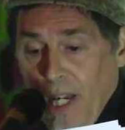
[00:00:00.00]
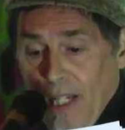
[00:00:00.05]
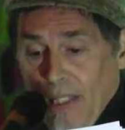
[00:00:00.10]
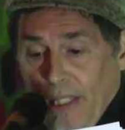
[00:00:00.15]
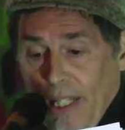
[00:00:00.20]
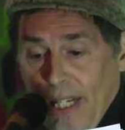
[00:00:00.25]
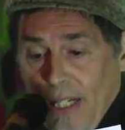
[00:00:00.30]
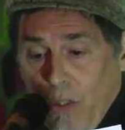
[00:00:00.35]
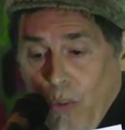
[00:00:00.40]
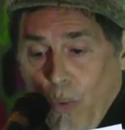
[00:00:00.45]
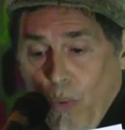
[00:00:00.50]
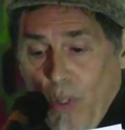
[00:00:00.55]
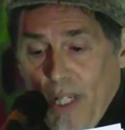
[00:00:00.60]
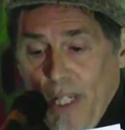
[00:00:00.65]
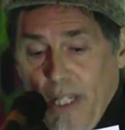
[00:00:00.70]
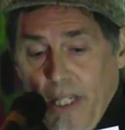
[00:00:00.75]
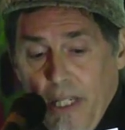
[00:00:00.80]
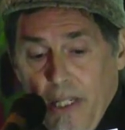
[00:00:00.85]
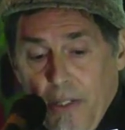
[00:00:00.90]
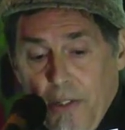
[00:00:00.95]
and like
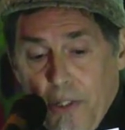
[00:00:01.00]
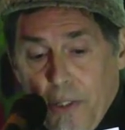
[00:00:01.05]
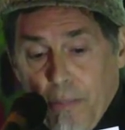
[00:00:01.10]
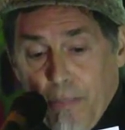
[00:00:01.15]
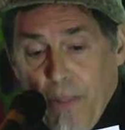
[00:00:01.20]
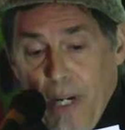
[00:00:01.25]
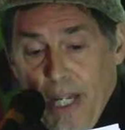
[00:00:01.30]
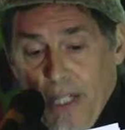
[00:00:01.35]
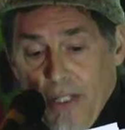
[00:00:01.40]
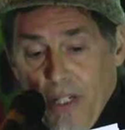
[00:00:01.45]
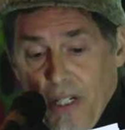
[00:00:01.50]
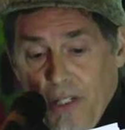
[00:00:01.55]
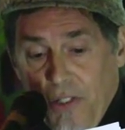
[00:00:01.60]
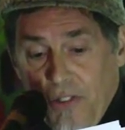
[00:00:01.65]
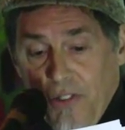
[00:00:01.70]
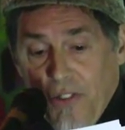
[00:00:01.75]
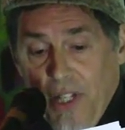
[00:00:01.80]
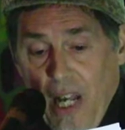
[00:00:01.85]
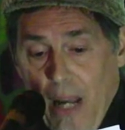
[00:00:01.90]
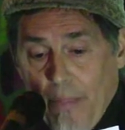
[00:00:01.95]
weeds spread
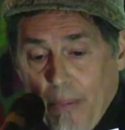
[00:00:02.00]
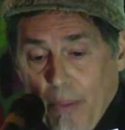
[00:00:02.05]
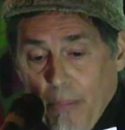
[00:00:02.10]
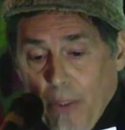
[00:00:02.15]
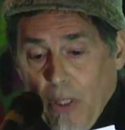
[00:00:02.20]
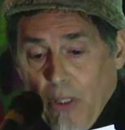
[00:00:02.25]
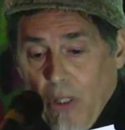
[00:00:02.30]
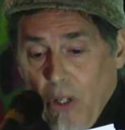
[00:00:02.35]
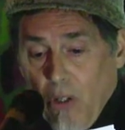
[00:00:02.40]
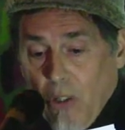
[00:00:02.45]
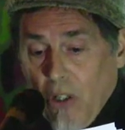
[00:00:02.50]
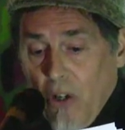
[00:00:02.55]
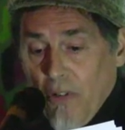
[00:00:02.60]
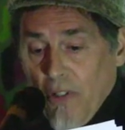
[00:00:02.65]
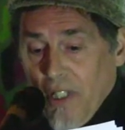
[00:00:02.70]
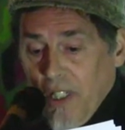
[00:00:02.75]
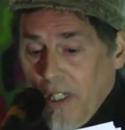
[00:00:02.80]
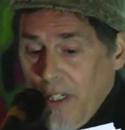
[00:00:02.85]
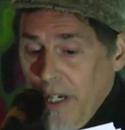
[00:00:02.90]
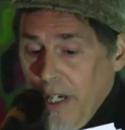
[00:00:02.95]
unstoppable all
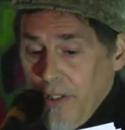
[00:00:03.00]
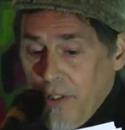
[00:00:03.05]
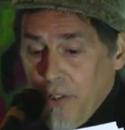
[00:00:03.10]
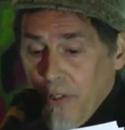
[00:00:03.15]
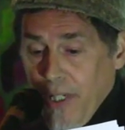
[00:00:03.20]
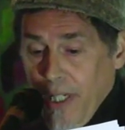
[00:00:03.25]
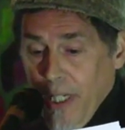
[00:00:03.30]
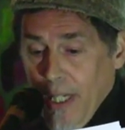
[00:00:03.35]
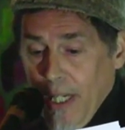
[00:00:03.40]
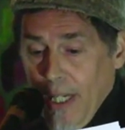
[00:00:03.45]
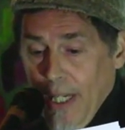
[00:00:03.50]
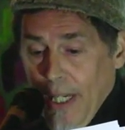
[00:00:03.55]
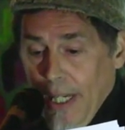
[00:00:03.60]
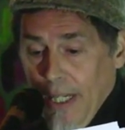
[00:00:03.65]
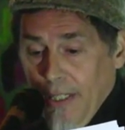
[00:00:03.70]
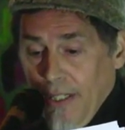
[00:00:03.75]
over the country